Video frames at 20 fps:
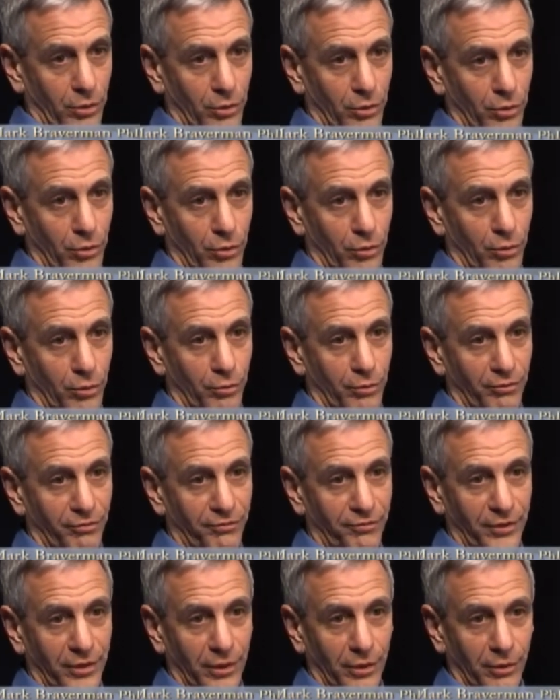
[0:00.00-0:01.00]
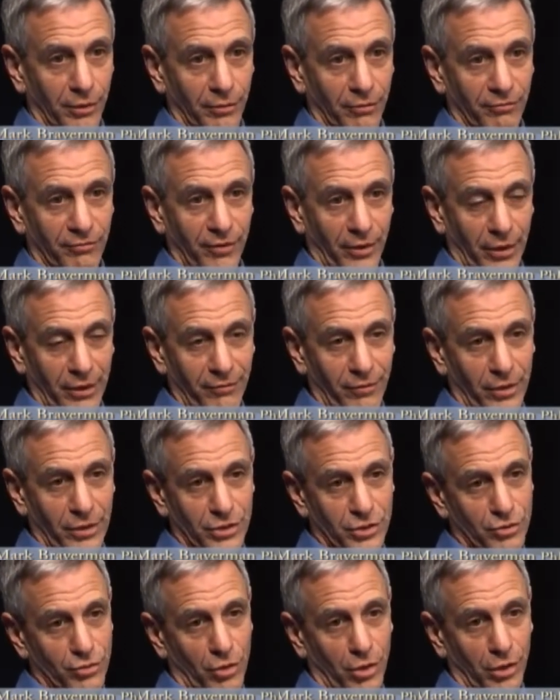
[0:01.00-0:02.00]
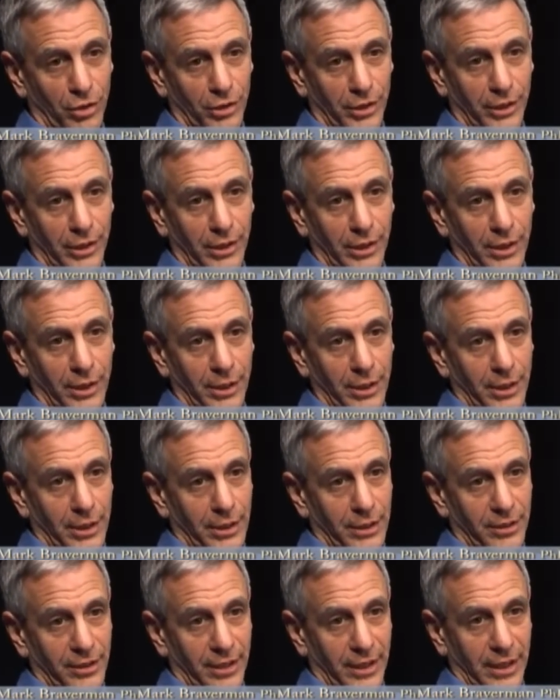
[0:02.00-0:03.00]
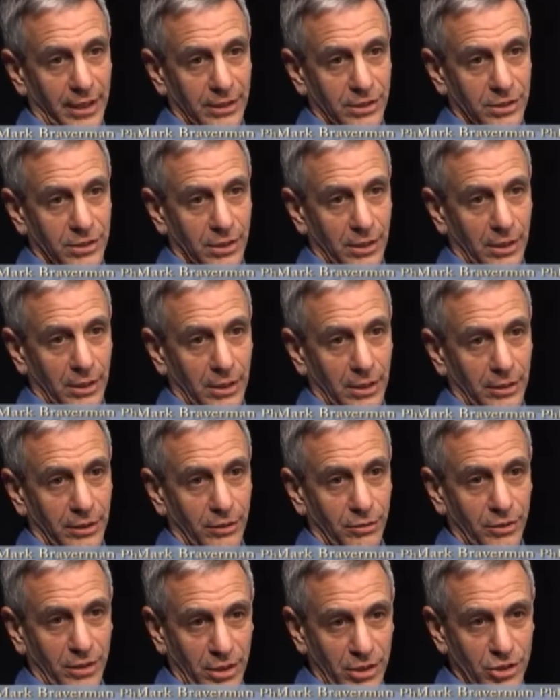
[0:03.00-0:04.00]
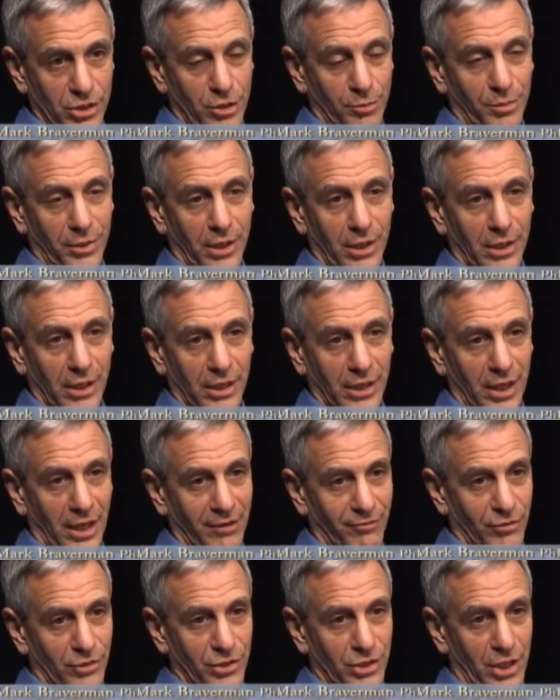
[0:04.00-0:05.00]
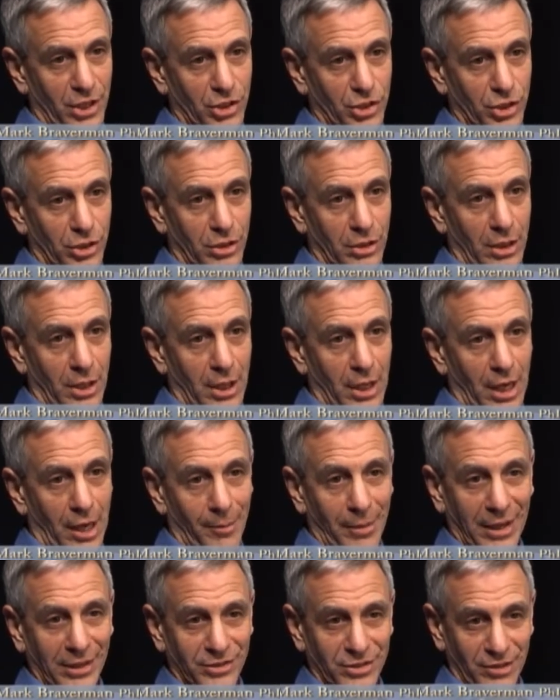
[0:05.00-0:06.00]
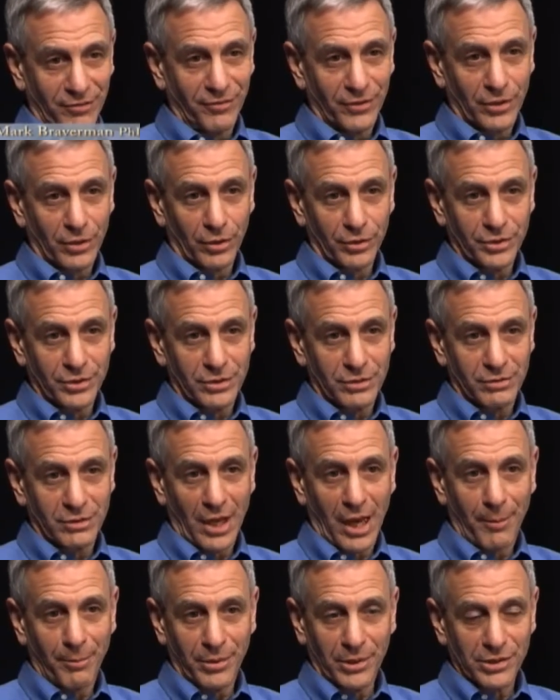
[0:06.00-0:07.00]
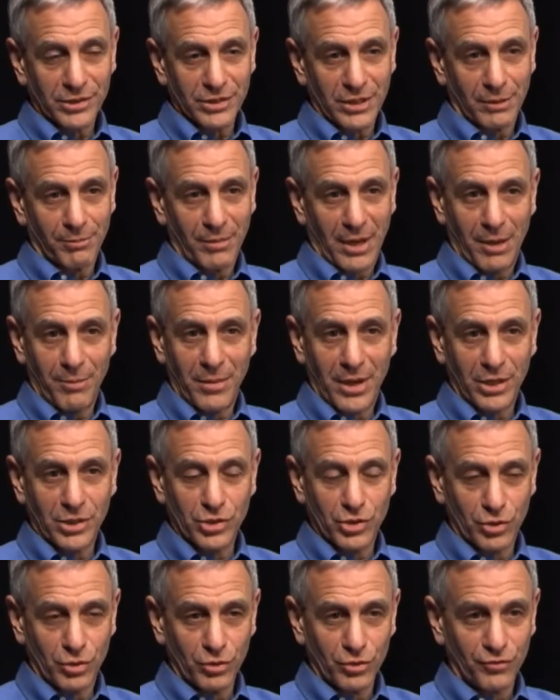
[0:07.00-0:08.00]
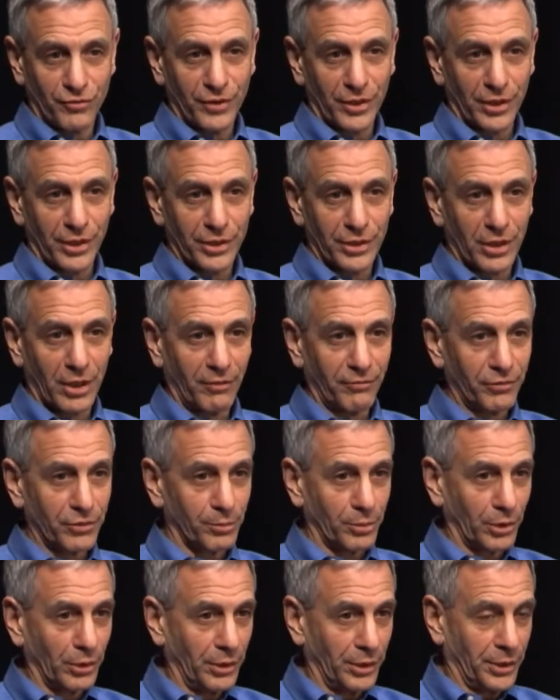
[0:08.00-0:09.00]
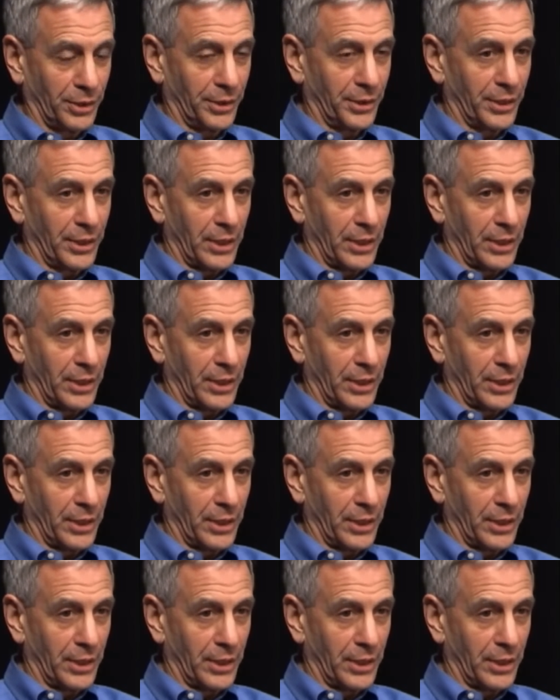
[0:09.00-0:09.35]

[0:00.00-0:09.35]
who feel very, very strongly that uh, there needs to be a conversation about difficult topics that may make Jews feel uncomfortable,